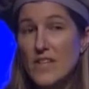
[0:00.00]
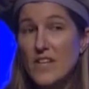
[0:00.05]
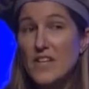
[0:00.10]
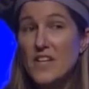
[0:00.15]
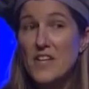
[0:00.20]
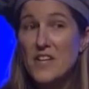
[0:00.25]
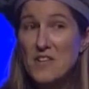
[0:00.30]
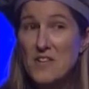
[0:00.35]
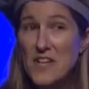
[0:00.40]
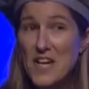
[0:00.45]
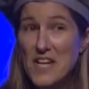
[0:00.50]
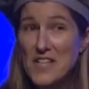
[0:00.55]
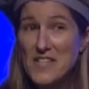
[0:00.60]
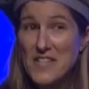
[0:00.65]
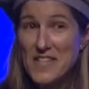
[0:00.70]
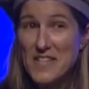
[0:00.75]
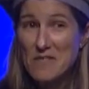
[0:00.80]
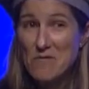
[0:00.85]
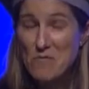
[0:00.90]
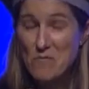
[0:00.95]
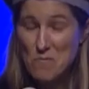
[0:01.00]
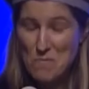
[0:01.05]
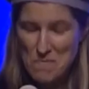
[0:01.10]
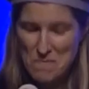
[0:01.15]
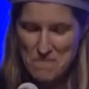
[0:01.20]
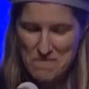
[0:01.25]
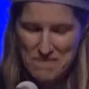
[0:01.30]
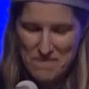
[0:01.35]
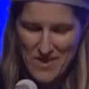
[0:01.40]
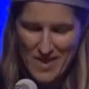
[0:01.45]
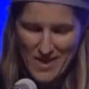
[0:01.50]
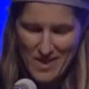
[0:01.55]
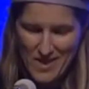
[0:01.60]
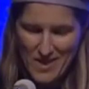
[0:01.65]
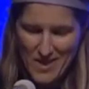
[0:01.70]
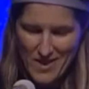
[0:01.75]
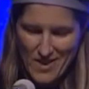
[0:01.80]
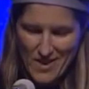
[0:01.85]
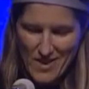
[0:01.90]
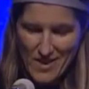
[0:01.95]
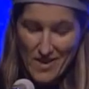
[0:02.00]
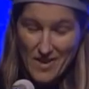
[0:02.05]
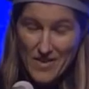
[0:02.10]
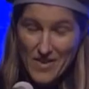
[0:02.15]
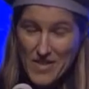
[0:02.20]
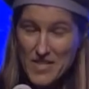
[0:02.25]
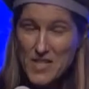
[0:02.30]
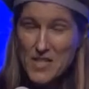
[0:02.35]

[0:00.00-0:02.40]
curiosity. This